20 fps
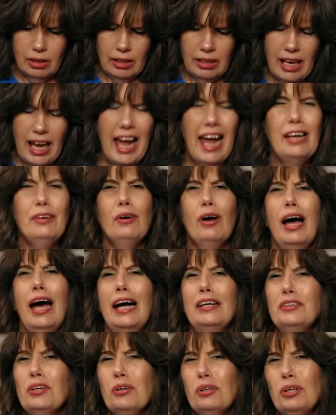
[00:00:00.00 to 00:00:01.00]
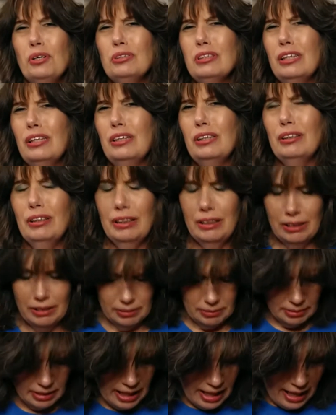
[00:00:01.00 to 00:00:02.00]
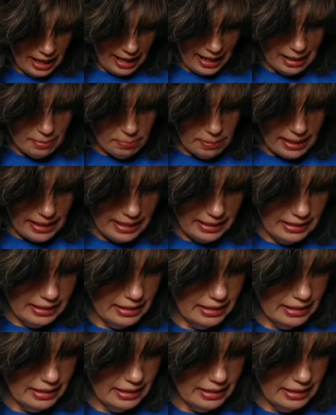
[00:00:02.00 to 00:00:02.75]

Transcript: and I don't, I don't usually, I may